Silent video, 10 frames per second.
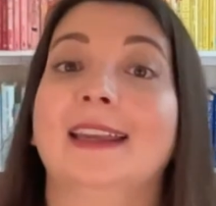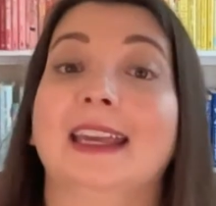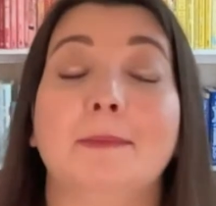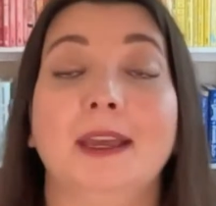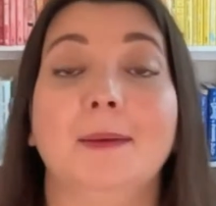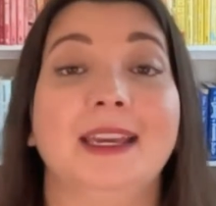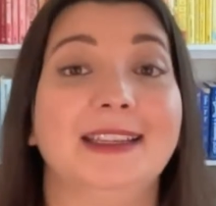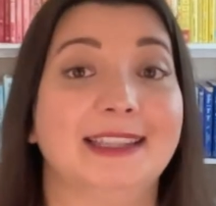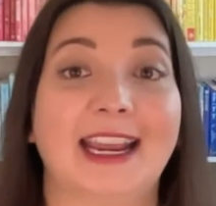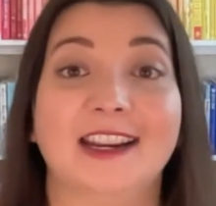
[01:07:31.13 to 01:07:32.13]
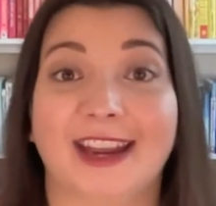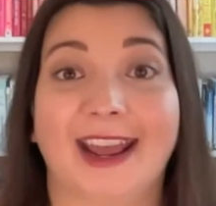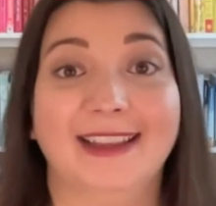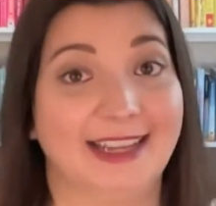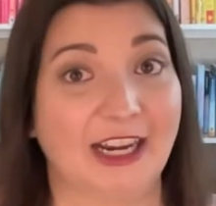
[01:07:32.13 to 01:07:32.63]
Email me,
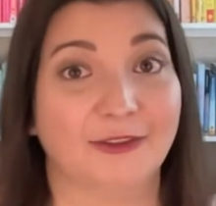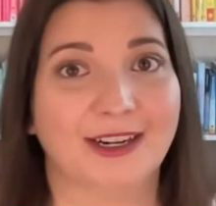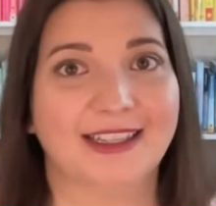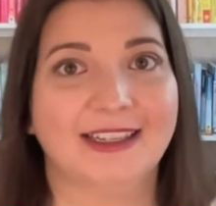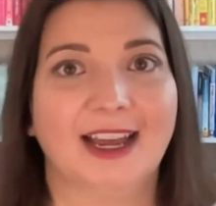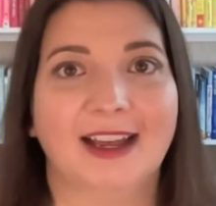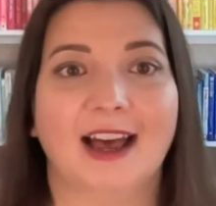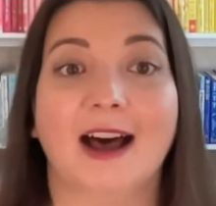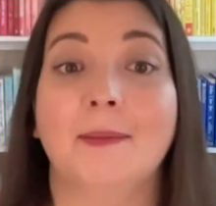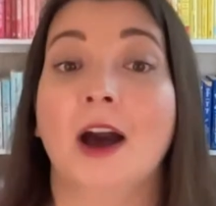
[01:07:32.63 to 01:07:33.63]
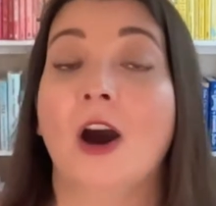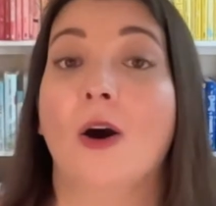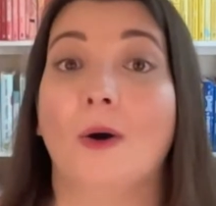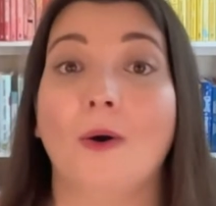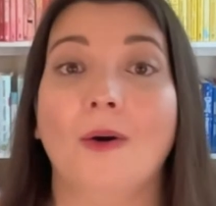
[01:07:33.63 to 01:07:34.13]
sage@sagegrayson.com,
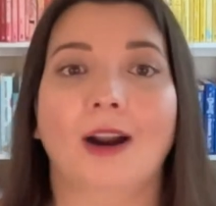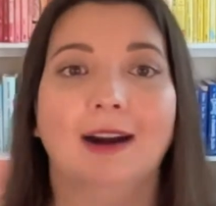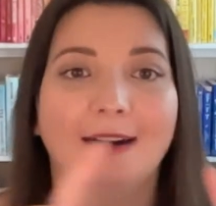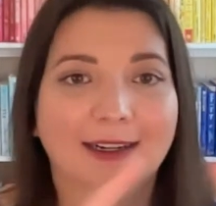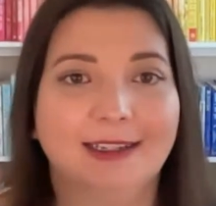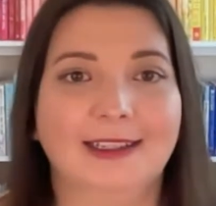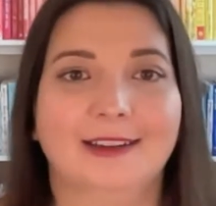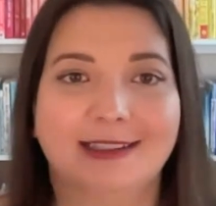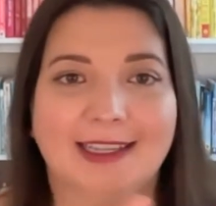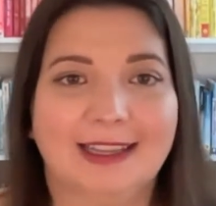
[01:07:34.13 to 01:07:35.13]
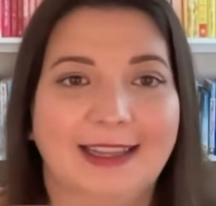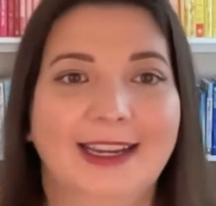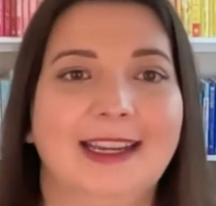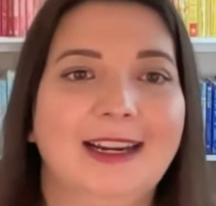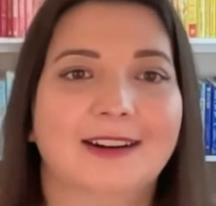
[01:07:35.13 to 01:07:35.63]
or you can see the
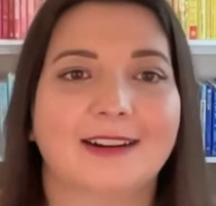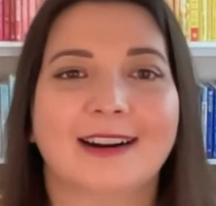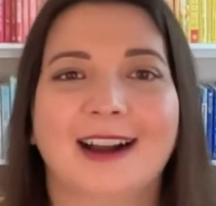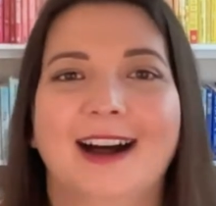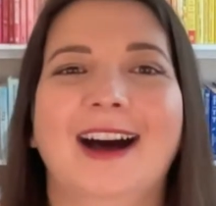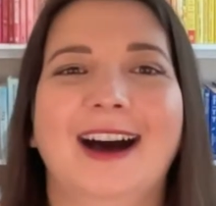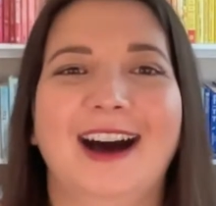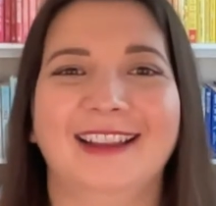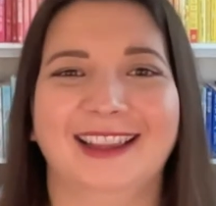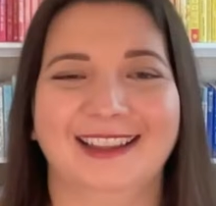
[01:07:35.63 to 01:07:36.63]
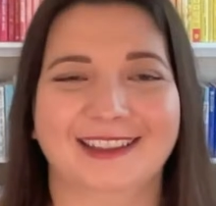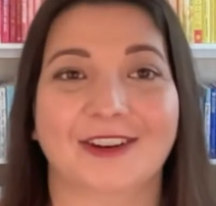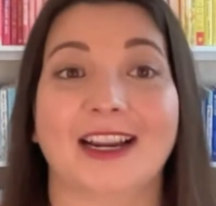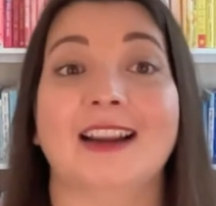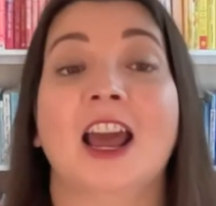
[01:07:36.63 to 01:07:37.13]
link here on the
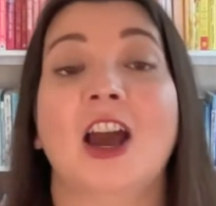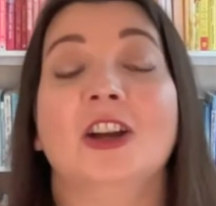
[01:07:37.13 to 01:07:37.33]
screen.